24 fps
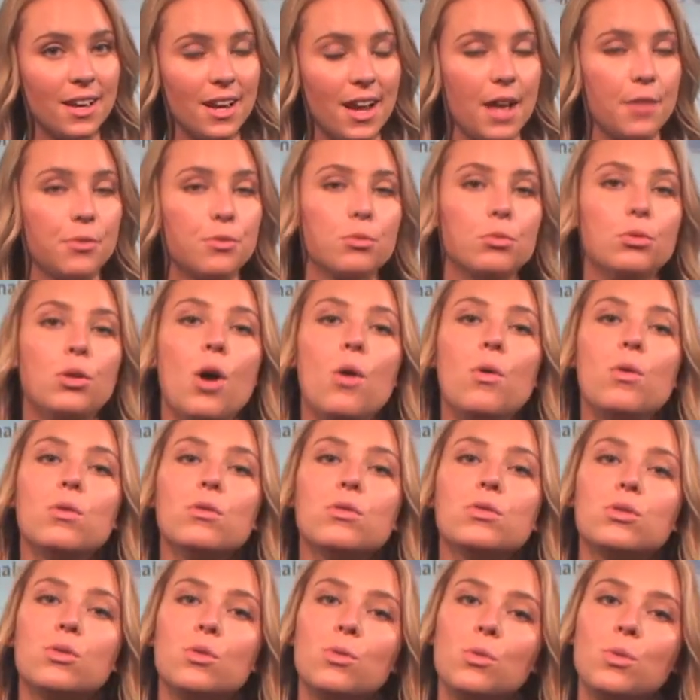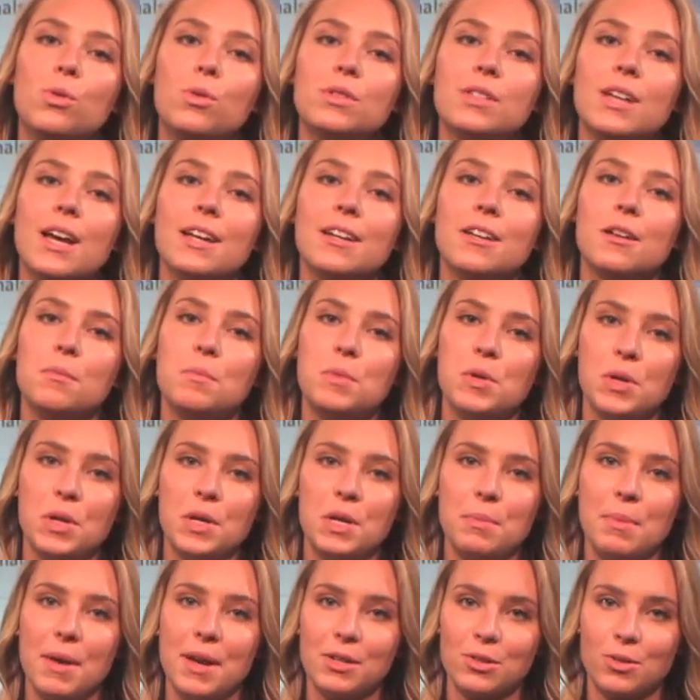and through local schools and
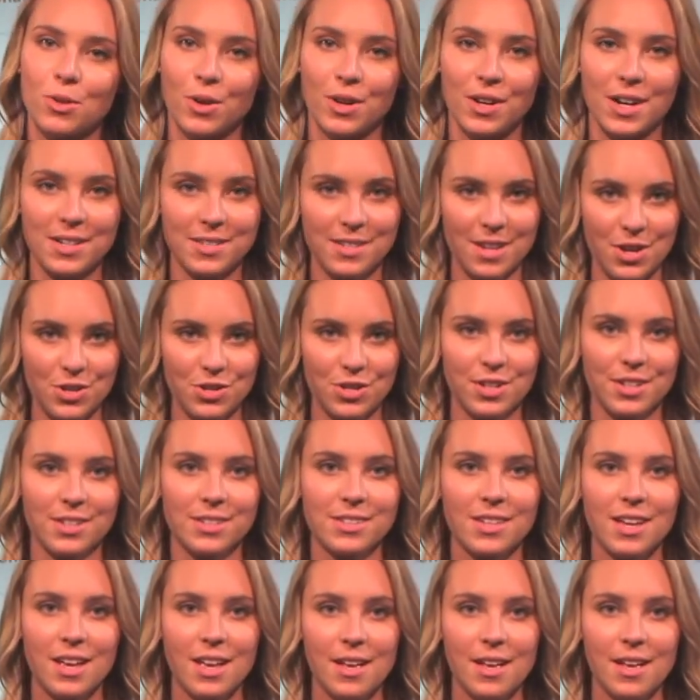community-based organizations,